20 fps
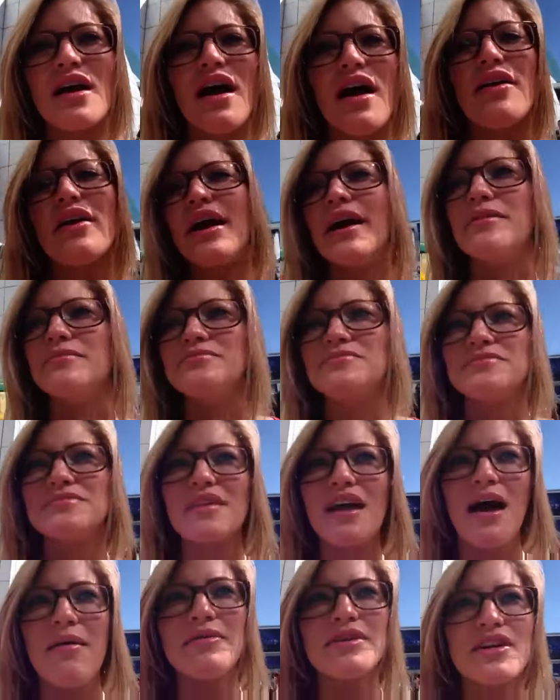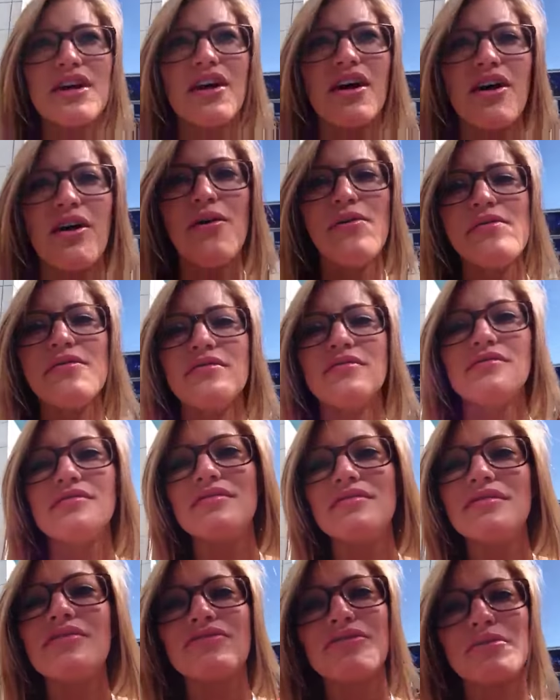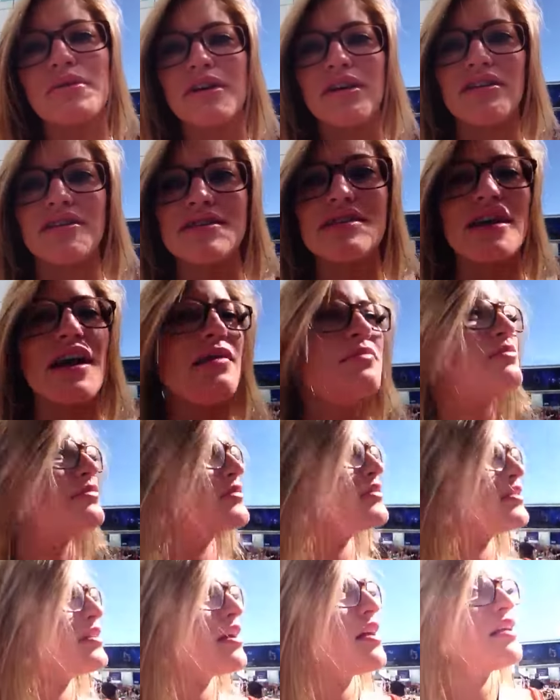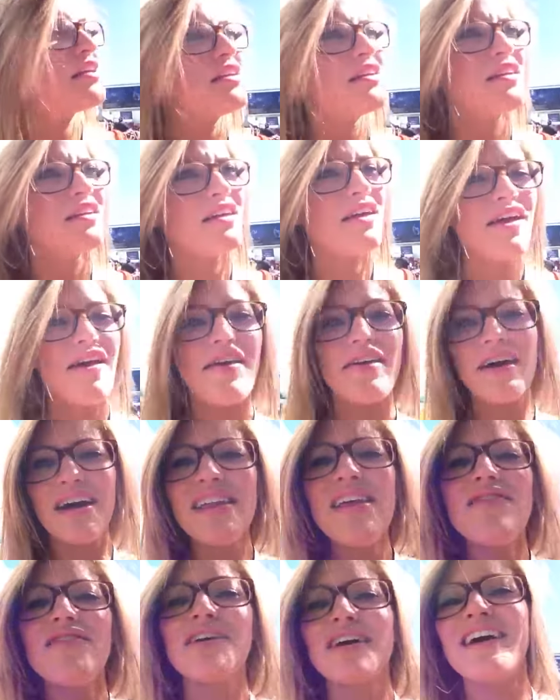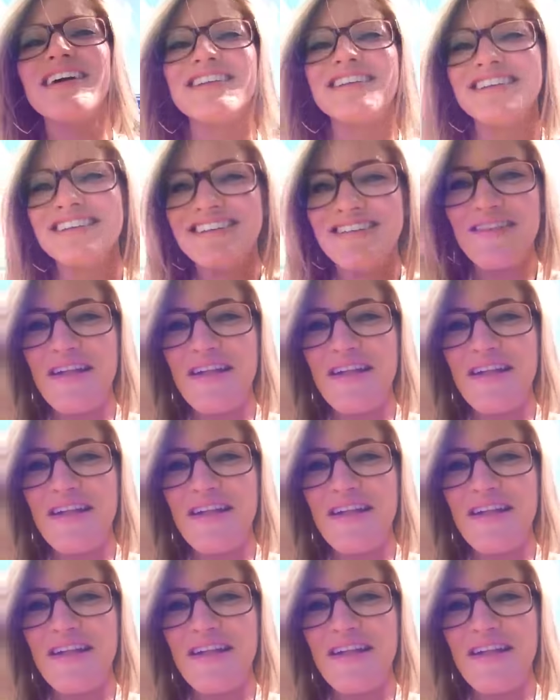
All right. I'm going to go for real this time. I love you guys.